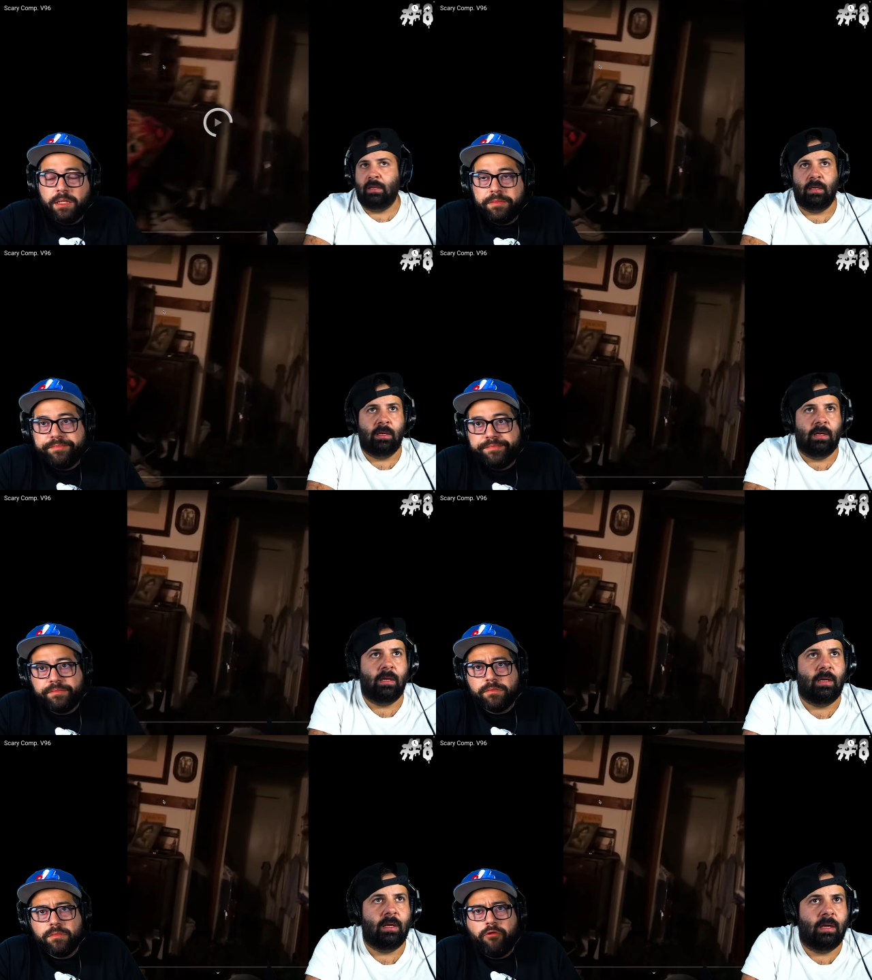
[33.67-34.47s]
Speaker 1: On
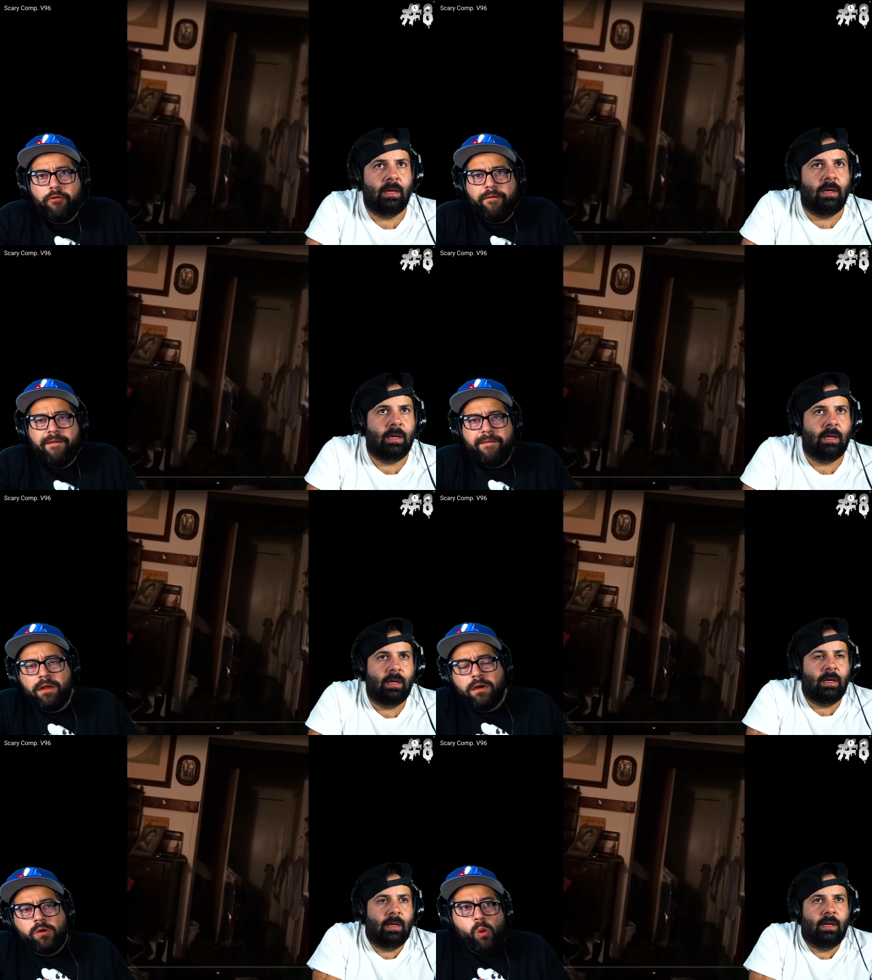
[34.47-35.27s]
September twenty-seventh of
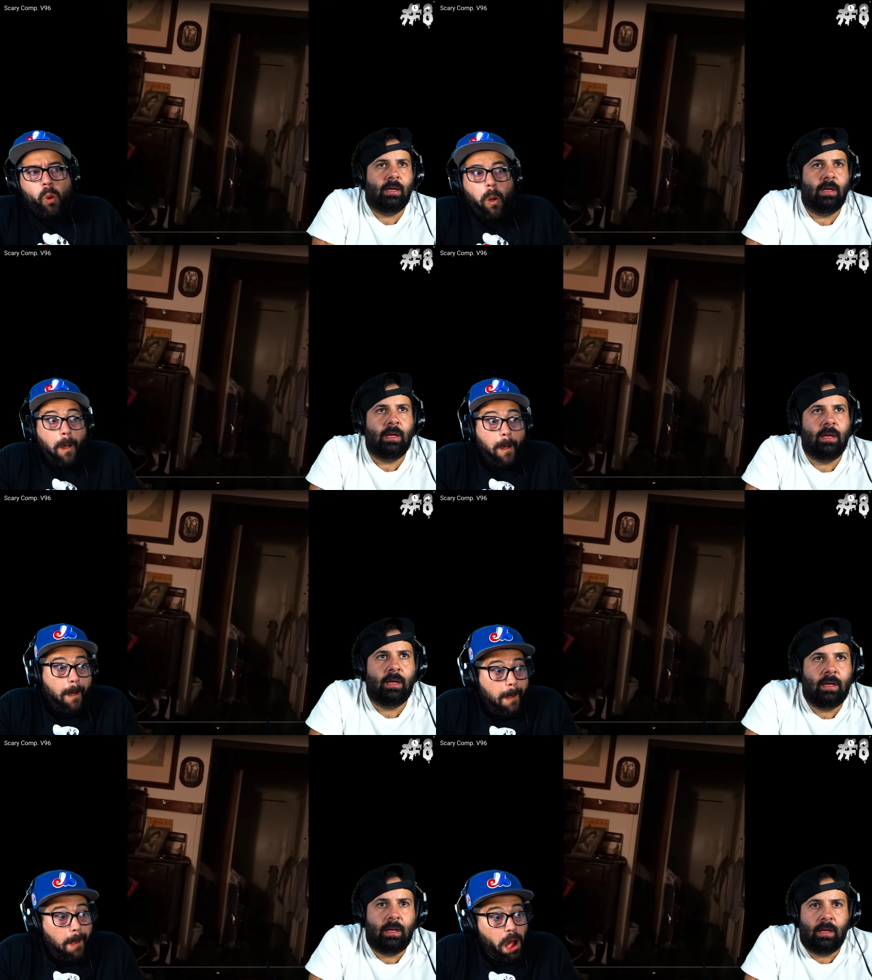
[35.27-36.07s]
twenty twenty-four,
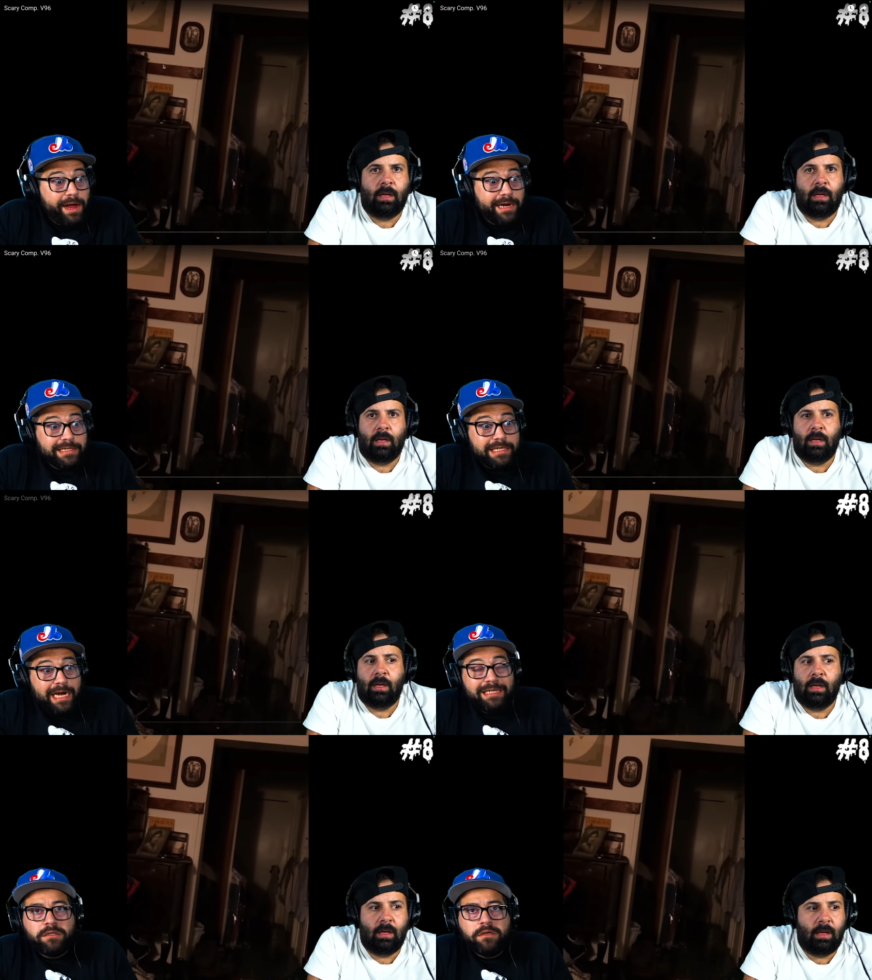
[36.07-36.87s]
a woman named
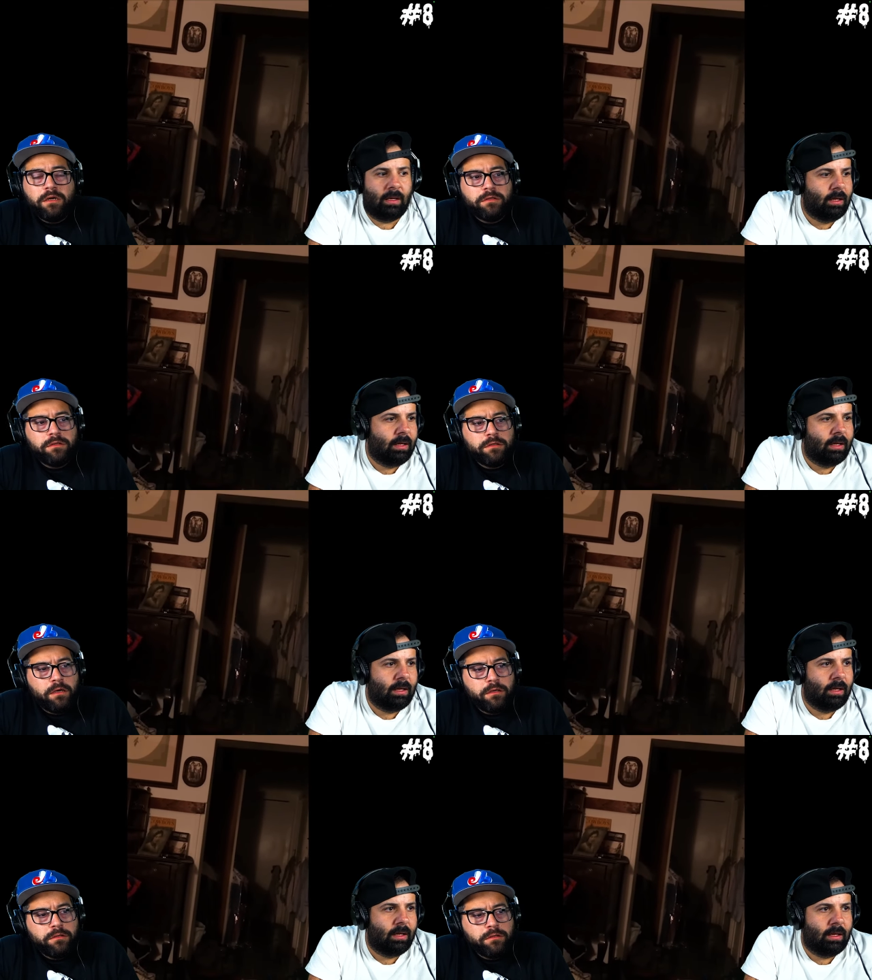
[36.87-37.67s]
Jaylen immediately
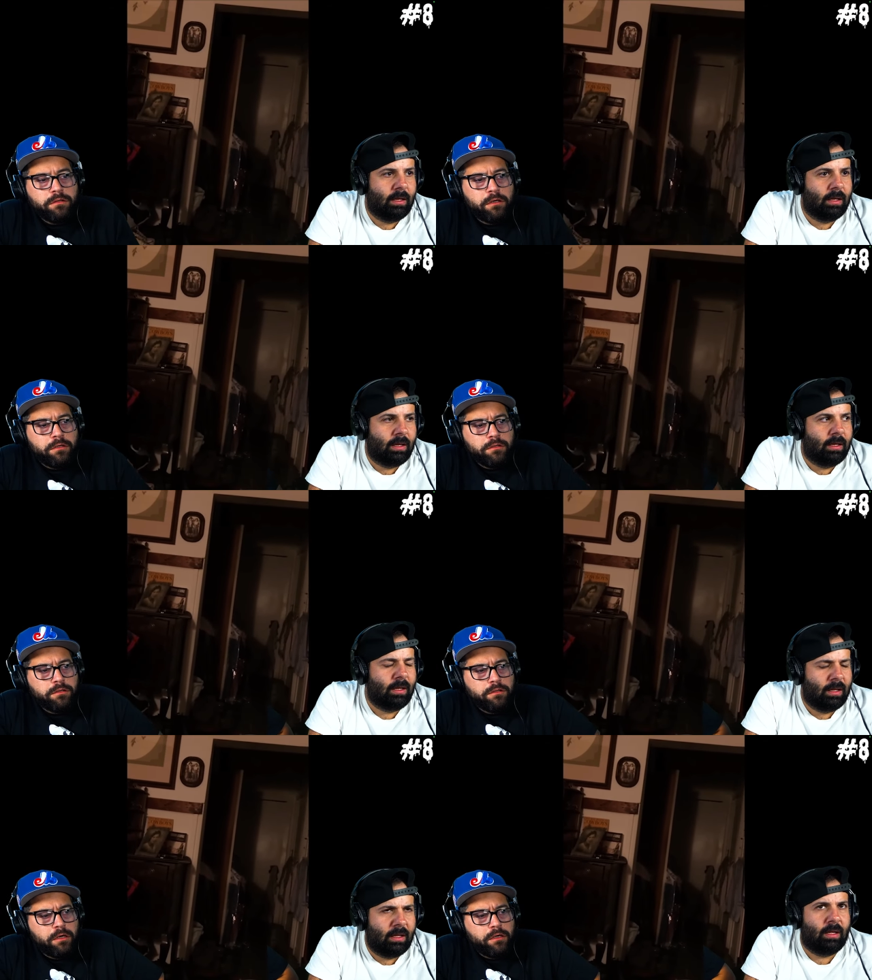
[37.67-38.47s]
grabs her phone to
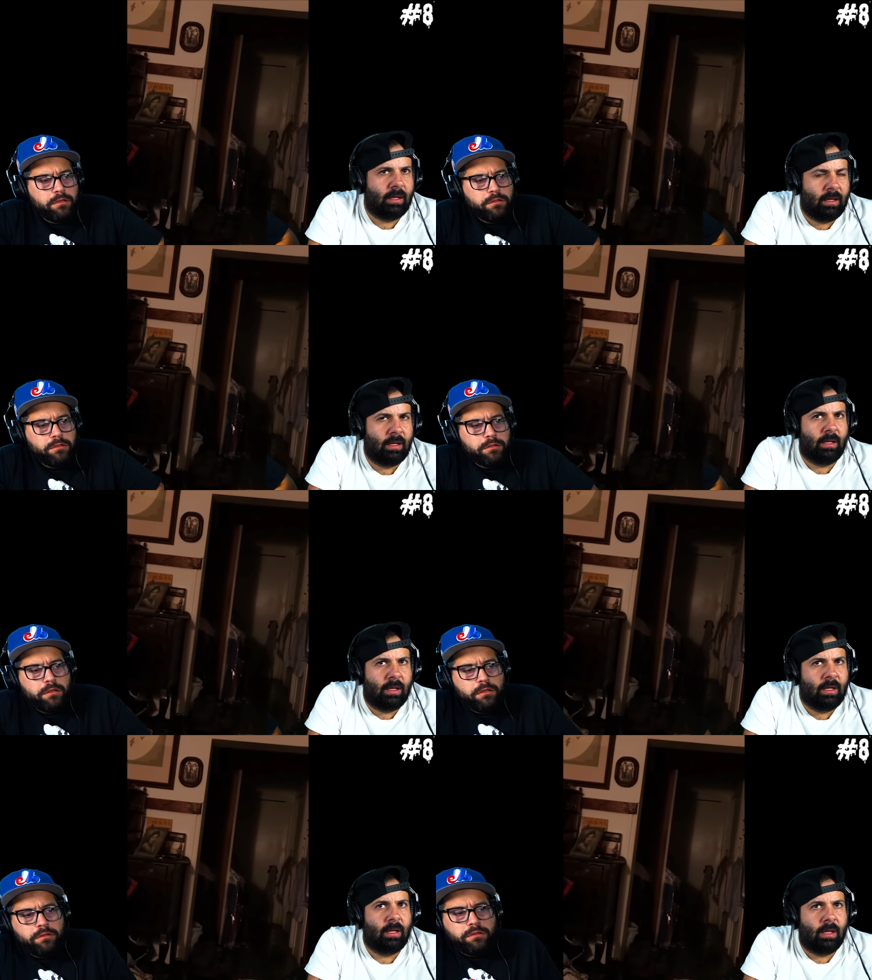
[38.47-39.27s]
record something on
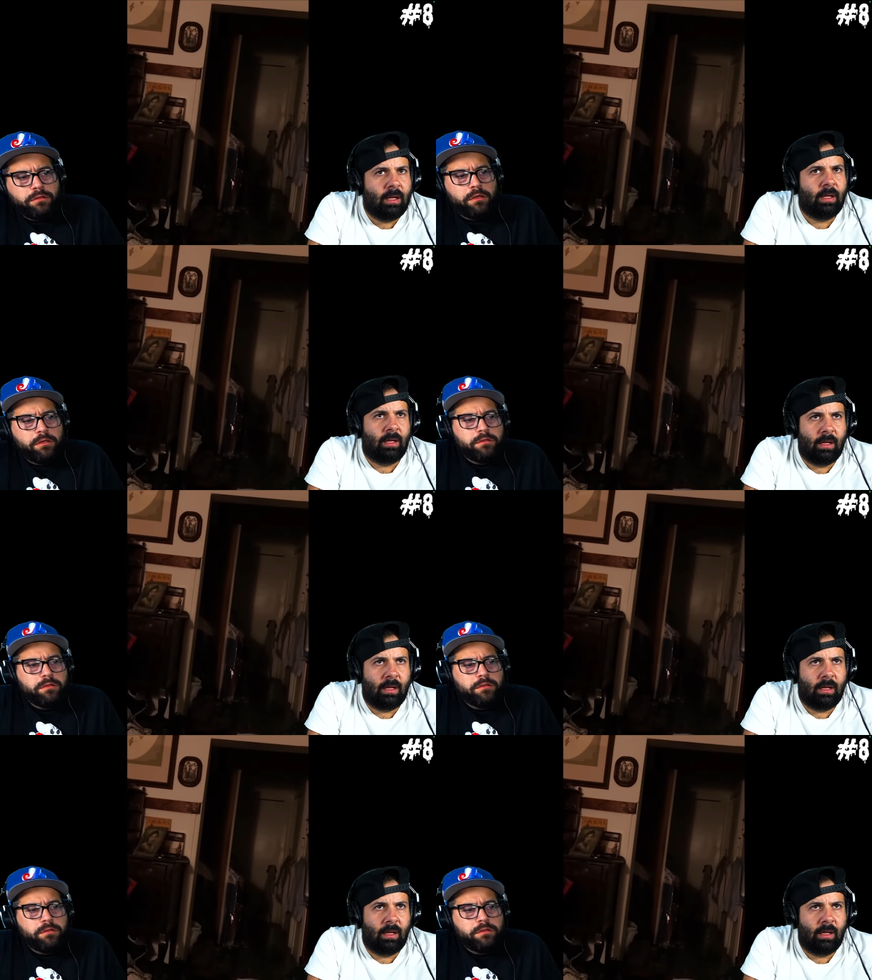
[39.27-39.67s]
camera.